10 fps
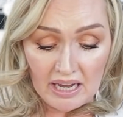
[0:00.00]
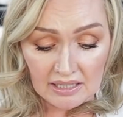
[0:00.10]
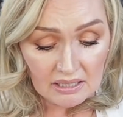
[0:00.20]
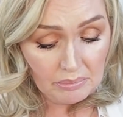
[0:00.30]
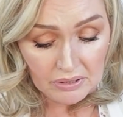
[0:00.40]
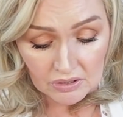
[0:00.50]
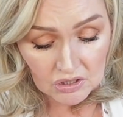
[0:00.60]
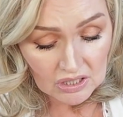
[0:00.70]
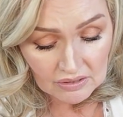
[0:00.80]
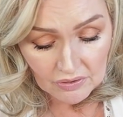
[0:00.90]
packs a
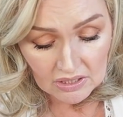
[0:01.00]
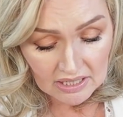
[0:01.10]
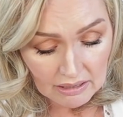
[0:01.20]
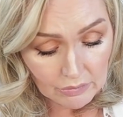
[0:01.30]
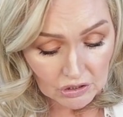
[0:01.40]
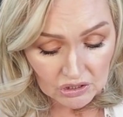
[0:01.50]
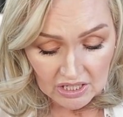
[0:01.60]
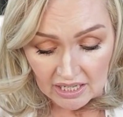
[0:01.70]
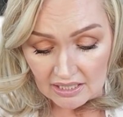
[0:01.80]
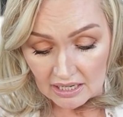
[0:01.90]
punch as far as how much it takes.